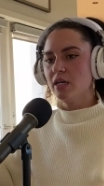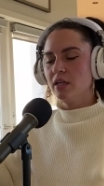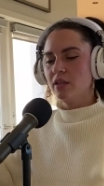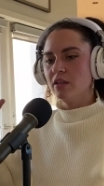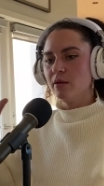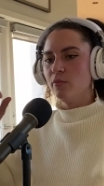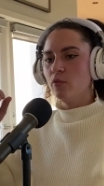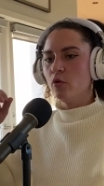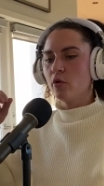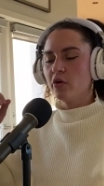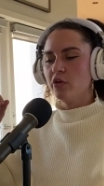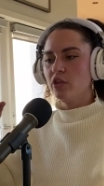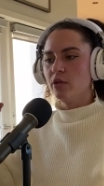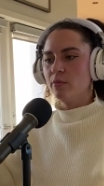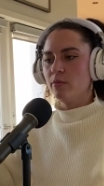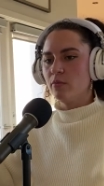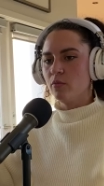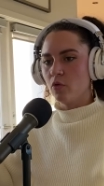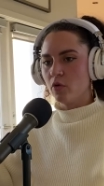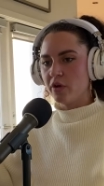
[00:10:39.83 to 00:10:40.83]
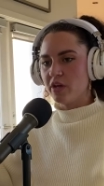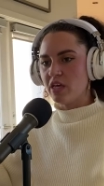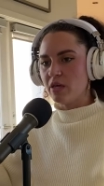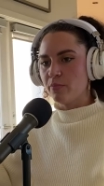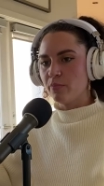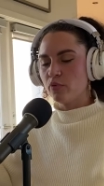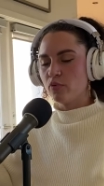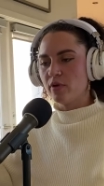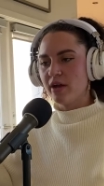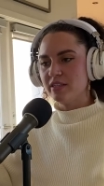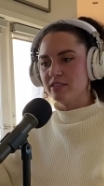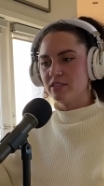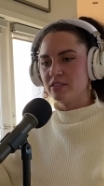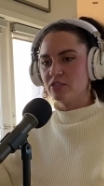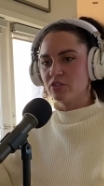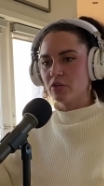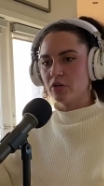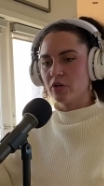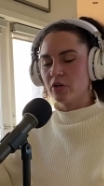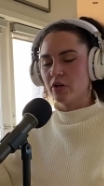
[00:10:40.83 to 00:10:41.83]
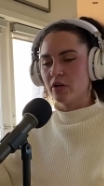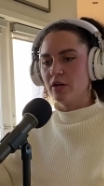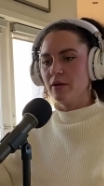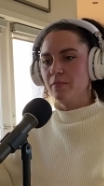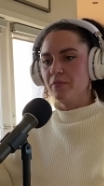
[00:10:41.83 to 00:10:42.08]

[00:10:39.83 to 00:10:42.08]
the more he presses her,